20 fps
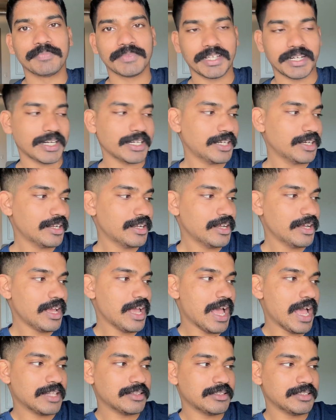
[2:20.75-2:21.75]
right?
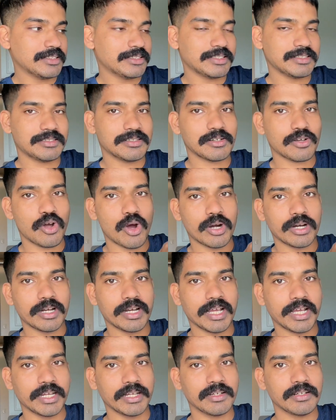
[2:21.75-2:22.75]
And this is the chord
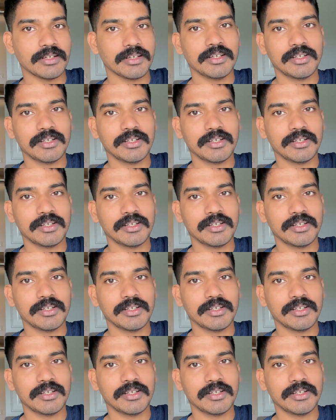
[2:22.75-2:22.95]
line.